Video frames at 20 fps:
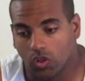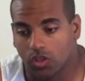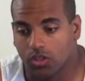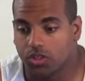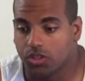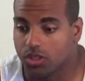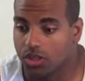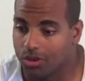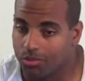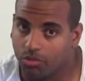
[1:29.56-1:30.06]
In
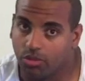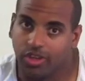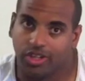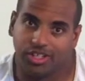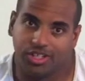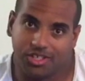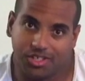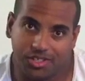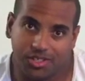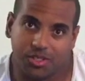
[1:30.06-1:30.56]
some
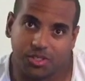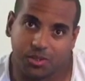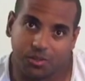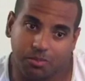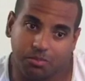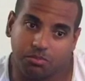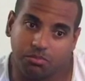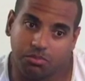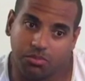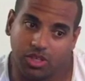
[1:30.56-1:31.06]
ways,
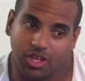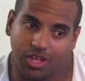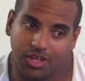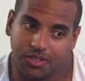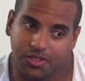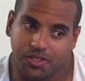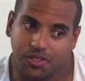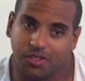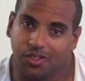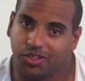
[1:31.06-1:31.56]

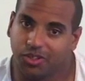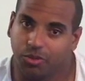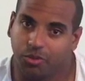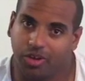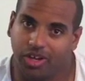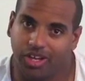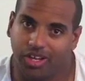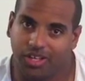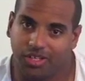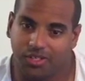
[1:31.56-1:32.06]
yes. In other
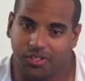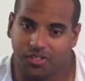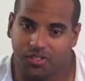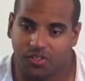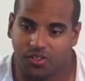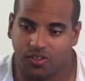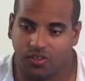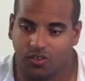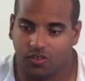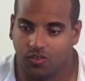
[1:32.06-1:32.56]

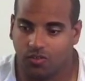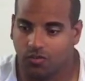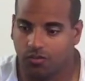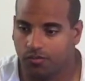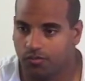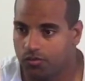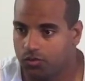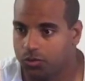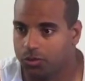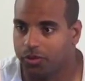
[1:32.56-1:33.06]
ways,
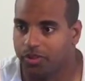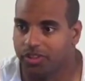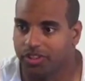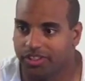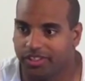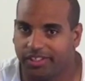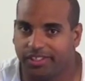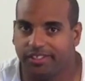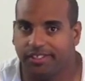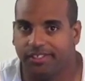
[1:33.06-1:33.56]
it's
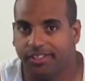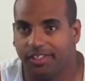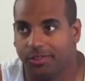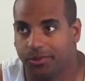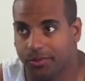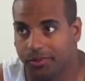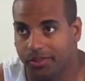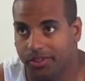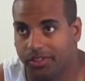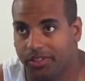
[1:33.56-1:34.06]
really
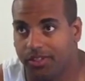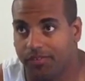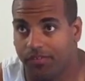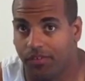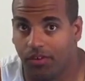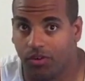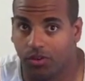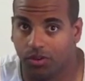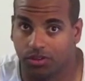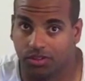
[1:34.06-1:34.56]

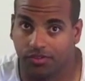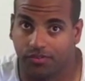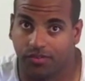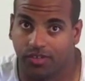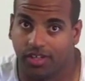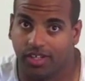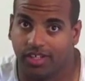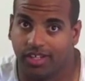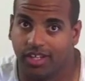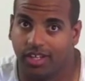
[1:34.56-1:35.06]
difficult to
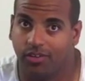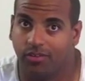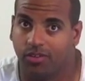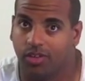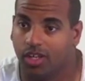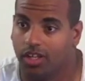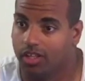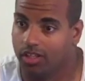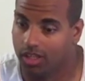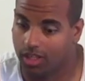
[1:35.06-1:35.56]
find
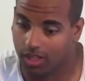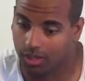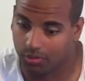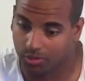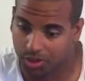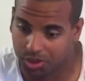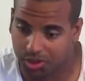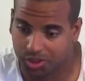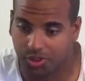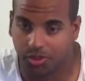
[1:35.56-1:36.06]
out. I
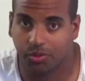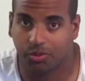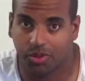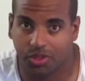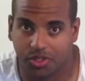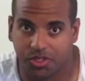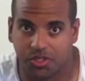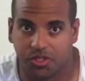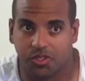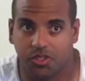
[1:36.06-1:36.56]
wish
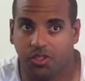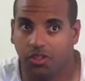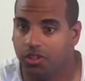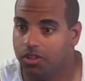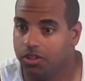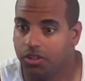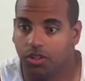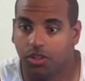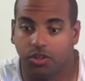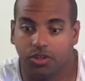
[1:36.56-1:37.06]

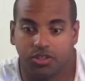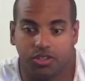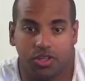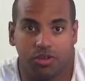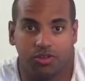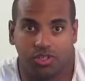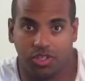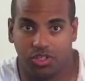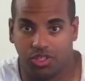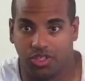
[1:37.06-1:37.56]
there is
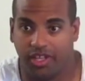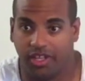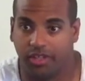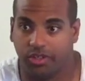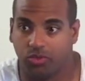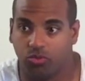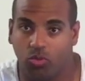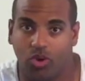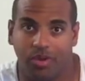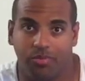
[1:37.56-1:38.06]
no such thing
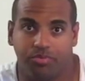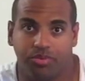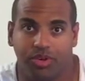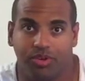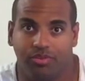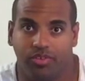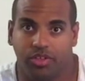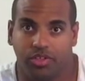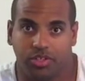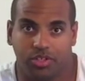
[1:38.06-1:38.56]
as white
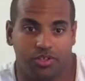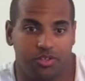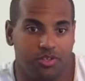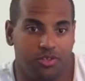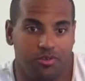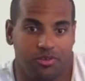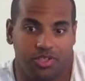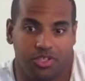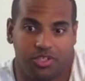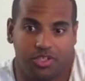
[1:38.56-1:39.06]
privilege. There's
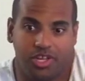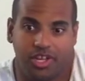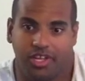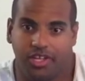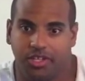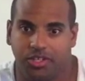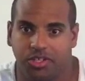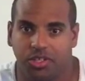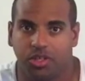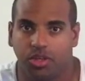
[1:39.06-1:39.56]
no such
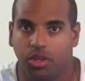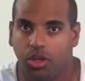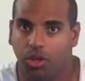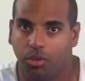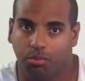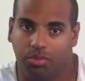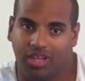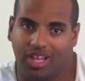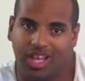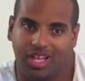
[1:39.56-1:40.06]
thing as
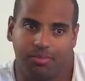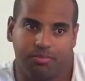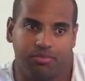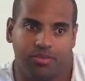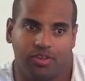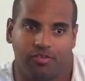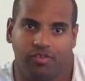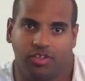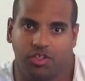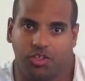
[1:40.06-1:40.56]
black
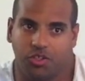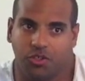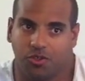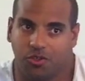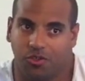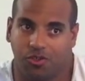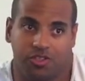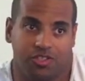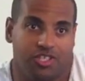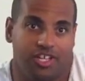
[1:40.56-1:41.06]
privilege.
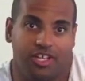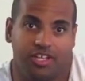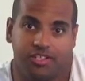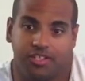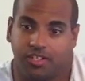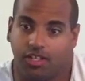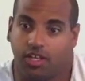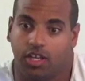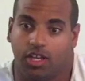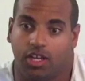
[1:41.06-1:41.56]
There's no such thing
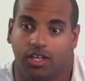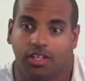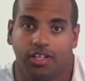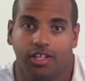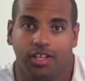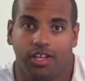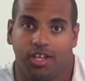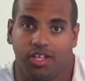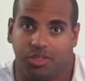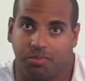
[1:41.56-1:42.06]
as
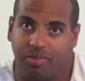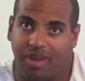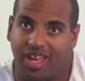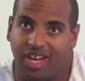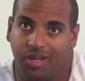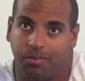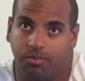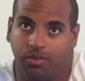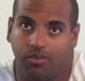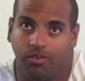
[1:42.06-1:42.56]

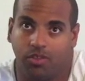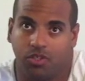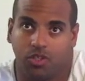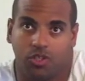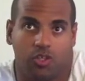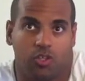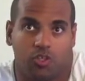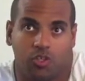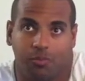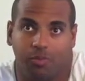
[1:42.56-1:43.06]
Hispanic
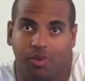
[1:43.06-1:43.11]
privilege.